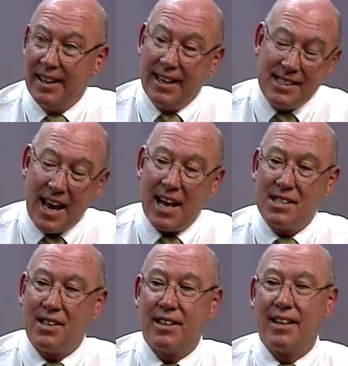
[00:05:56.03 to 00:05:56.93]

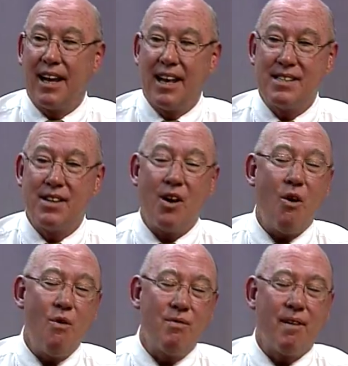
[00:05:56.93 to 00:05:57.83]
has
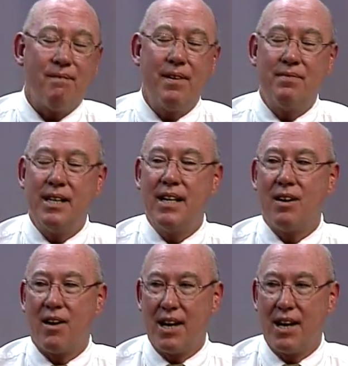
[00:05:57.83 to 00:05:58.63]
over a 50-year